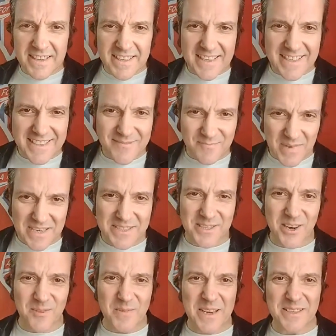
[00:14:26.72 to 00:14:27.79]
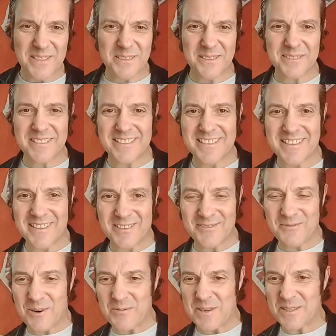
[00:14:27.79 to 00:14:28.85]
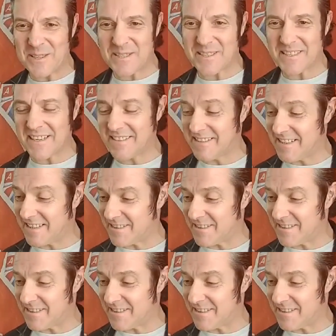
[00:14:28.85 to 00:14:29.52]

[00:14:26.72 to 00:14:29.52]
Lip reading: May's commenting on what we just said there.